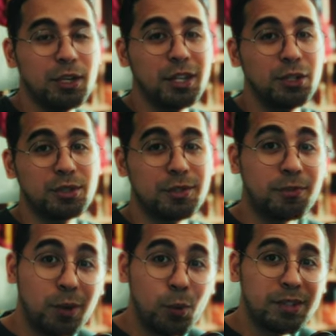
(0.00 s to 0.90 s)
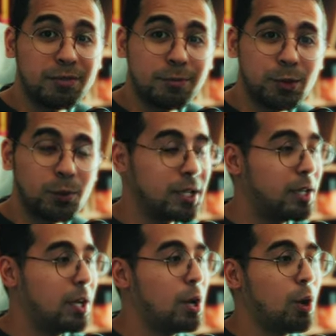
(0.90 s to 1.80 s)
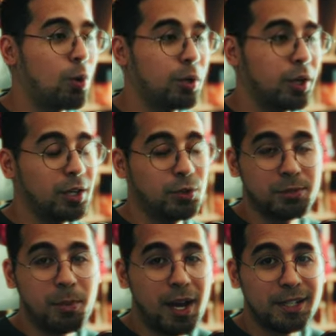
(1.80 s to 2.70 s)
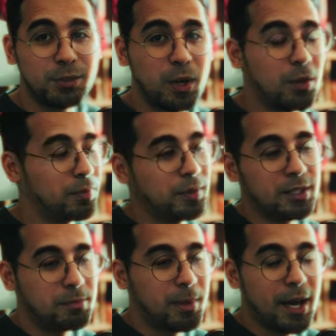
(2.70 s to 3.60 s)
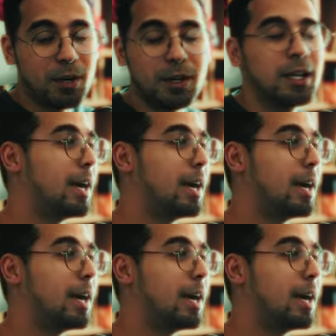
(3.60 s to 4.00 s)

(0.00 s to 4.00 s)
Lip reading: You can use the free ones from Sony, or you can use mine as well. Doesn't matter.